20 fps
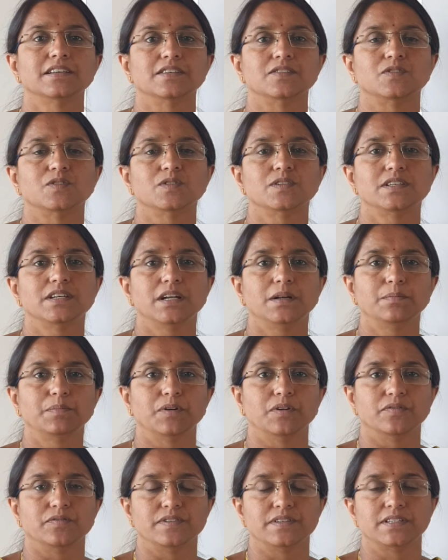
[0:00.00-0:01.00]
Associate
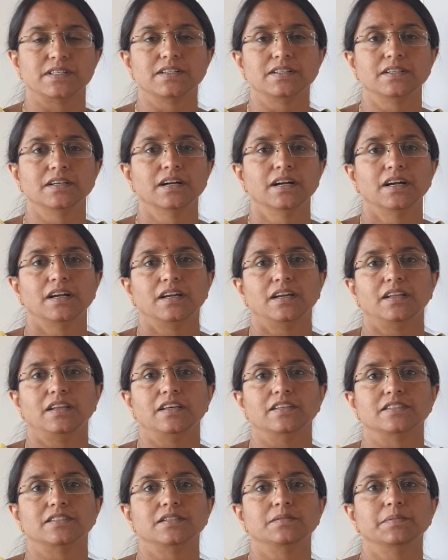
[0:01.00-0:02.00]
Professor in
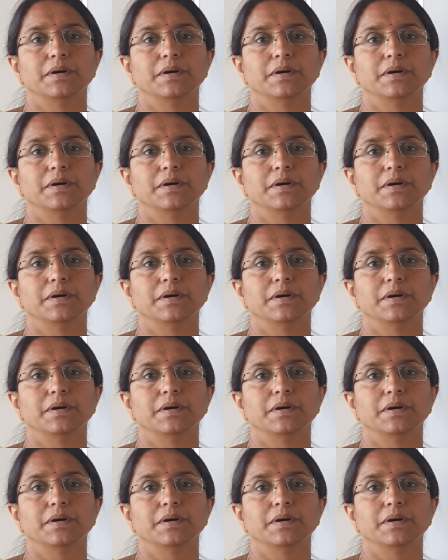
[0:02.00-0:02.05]
S.G.